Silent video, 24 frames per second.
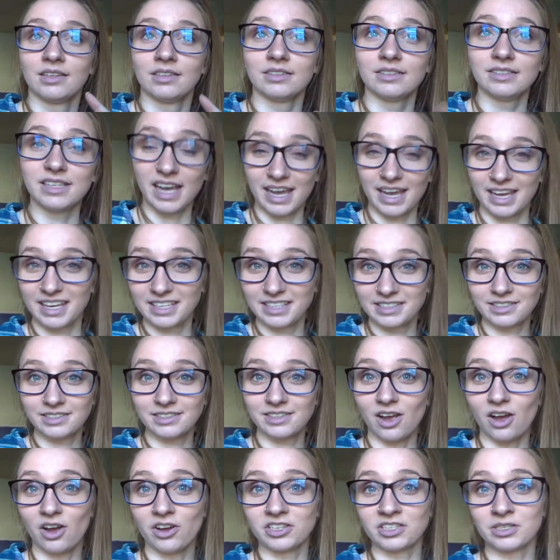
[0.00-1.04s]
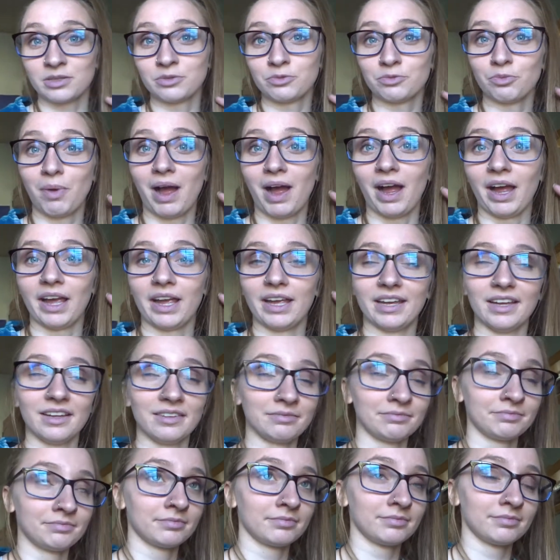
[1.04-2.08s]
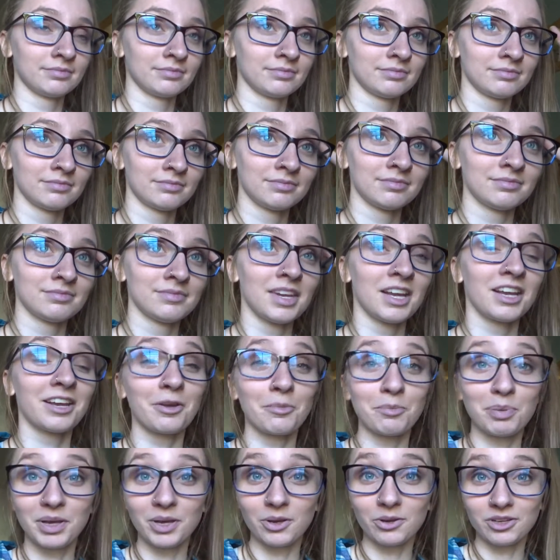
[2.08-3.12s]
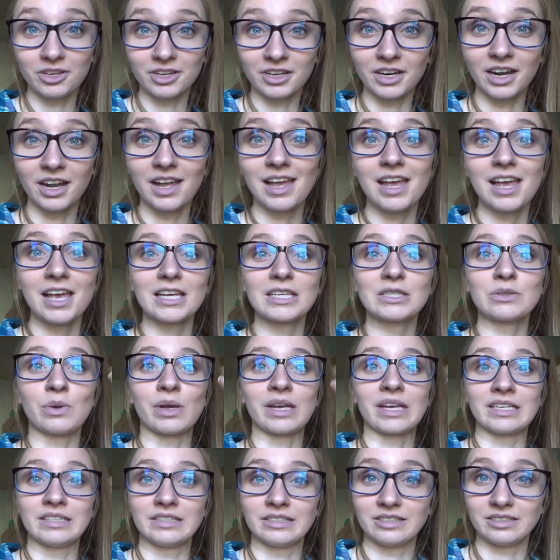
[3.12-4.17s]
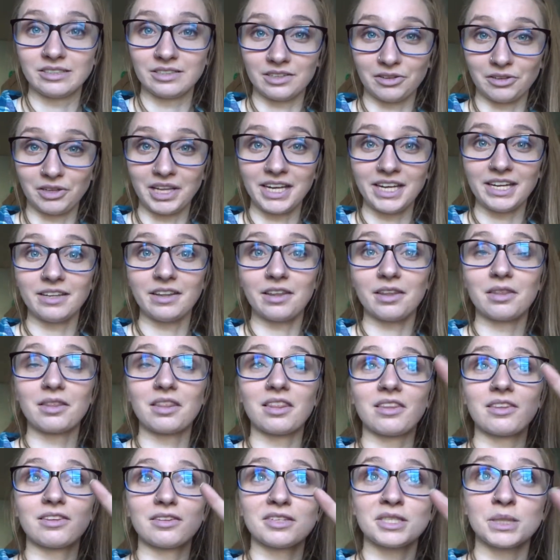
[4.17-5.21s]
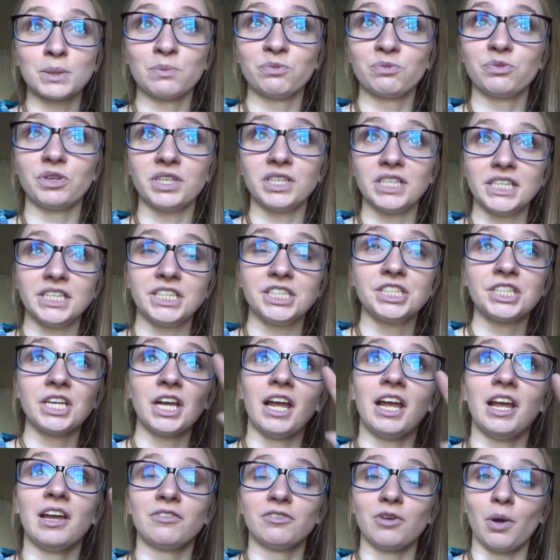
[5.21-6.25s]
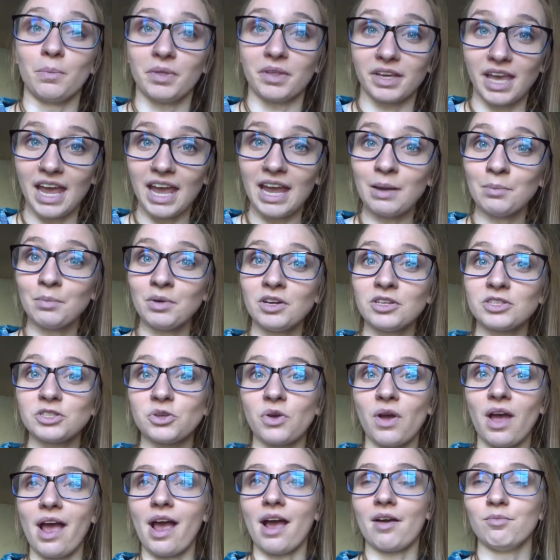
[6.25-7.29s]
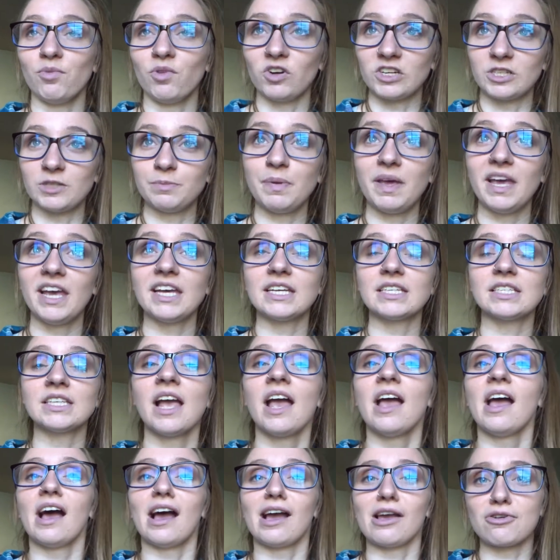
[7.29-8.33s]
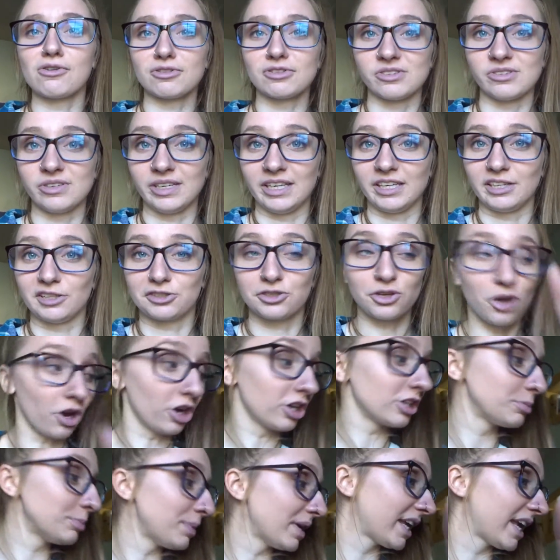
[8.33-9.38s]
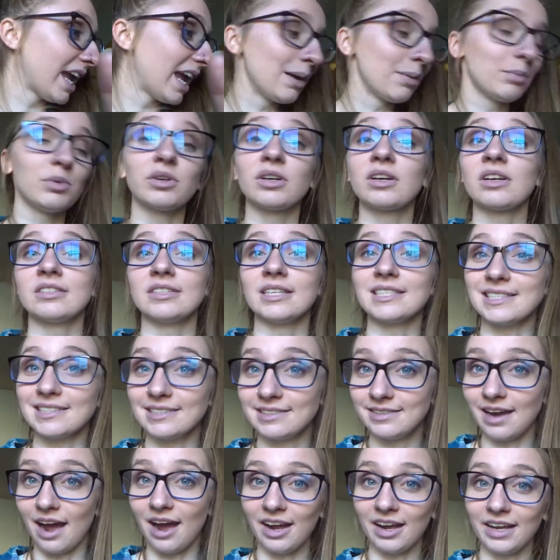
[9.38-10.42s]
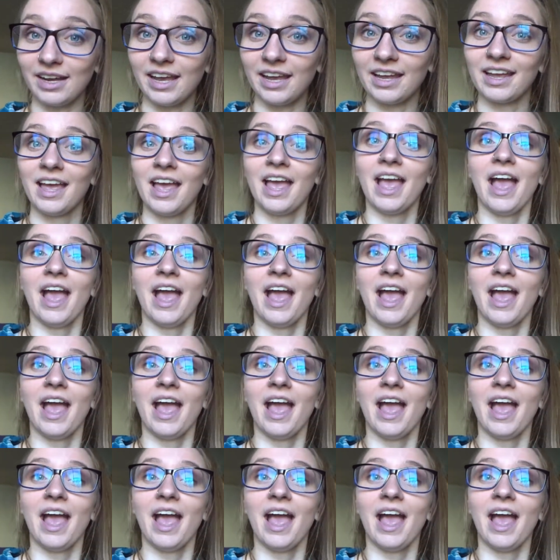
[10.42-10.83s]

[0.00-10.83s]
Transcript: days onto my computer so I can delete some footage from the camera so I have more space. I also need to charge my camera because it's dying.